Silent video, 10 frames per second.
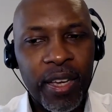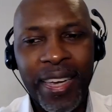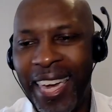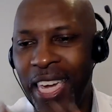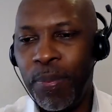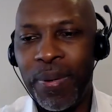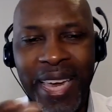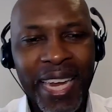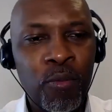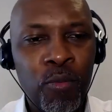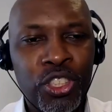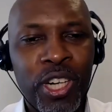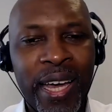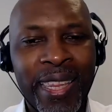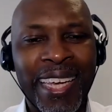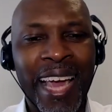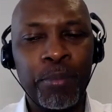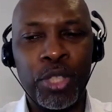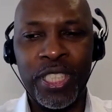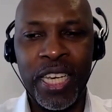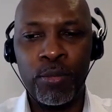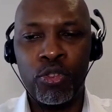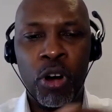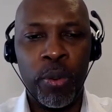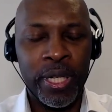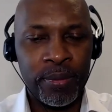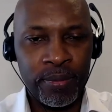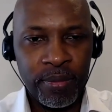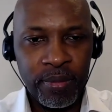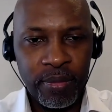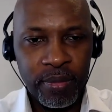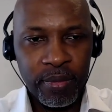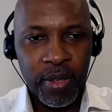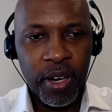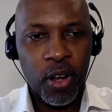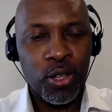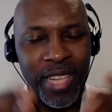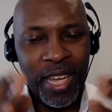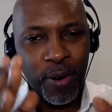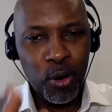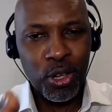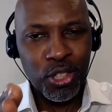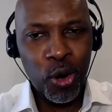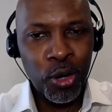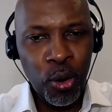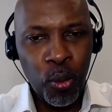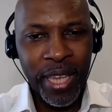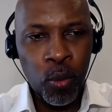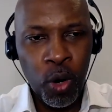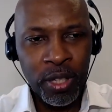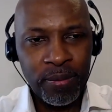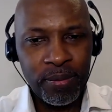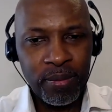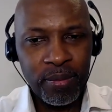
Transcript: keep getting richer and the gap just keeps growing? Because they focus only on what they want.